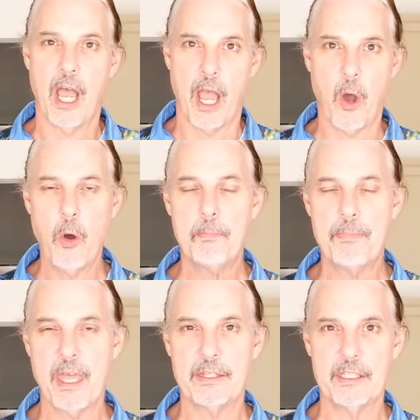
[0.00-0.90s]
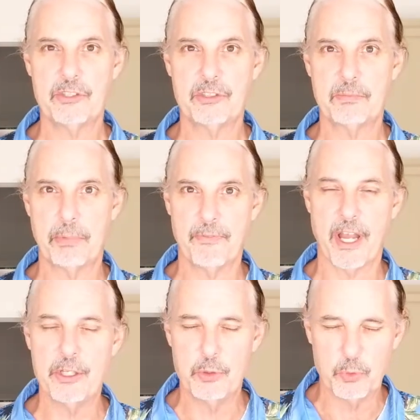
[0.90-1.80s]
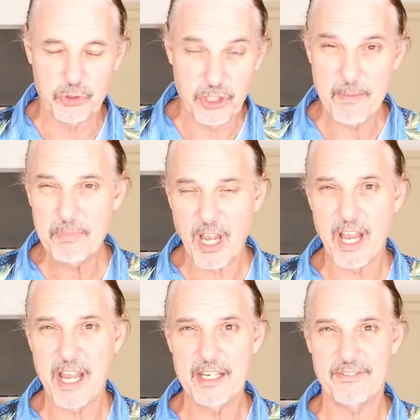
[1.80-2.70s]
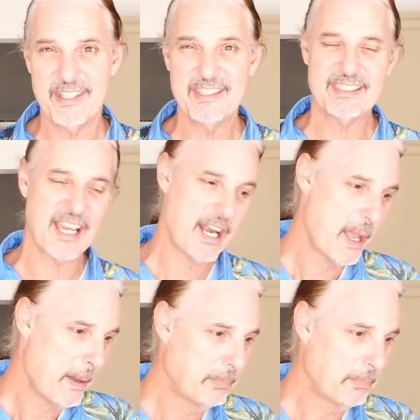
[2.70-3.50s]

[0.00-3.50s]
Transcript: I hope that this provides you some kind of insight.